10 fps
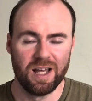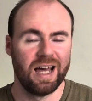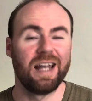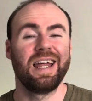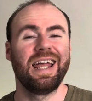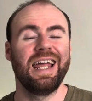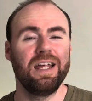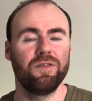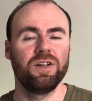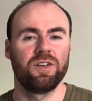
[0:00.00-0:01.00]
and
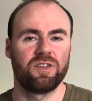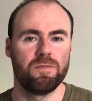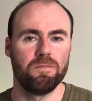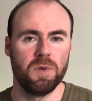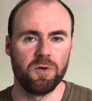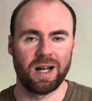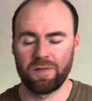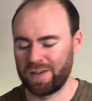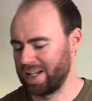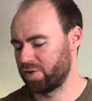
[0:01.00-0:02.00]
even some mood
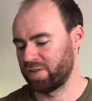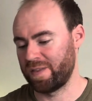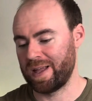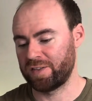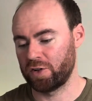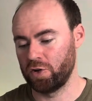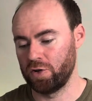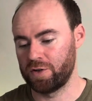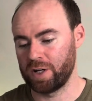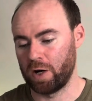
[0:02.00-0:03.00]
elevations, and that's a good
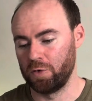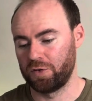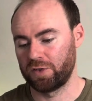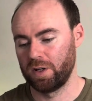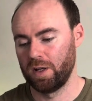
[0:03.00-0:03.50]
dose.